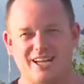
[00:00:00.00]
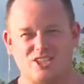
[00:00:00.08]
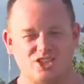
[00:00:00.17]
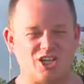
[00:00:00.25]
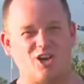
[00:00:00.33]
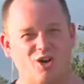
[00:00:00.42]

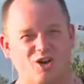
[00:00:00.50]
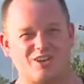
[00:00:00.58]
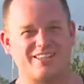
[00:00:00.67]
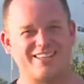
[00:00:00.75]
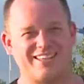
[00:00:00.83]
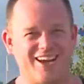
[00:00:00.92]
shallot,
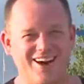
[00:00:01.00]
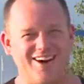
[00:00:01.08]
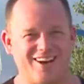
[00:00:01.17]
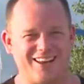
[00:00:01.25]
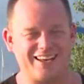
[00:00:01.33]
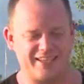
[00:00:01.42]

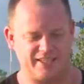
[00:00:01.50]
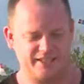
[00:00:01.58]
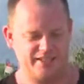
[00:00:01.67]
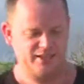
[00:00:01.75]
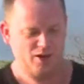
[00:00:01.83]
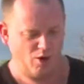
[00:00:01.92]
garlic,
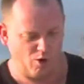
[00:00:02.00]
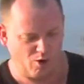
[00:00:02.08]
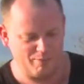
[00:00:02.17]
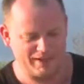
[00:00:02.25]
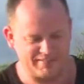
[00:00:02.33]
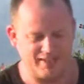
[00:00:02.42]

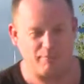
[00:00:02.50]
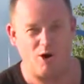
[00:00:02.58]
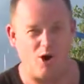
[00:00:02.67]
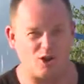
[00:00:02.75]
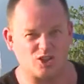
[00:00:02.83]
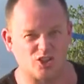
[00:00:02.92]
all mixed up,
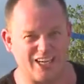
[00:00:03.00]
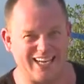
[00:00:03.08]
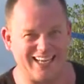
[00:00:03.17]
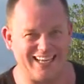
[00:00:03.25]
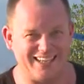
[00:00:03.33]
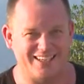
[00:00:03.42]
hot
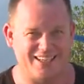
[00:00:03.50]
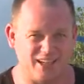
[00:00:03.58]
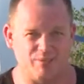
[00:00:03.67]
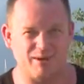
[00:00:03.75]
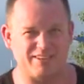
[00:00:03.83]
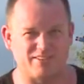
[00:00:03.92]
chili, a
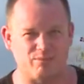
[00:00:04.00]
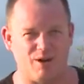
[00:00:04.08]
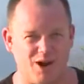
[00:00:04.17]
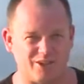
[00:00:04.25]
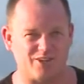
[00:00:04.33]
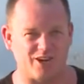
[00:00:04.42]
little bit of
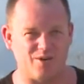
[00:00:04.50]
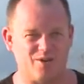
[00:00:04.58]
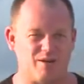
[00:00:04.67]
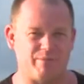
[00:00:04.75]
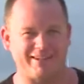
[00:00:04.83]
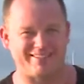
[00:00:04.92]
tomato, a
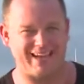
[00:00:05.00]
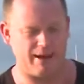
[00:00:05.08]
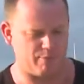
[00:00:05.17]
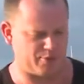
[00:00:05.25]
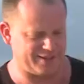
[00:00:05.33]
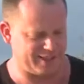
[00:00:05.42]
little bit of
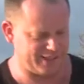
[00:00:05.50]
tamarind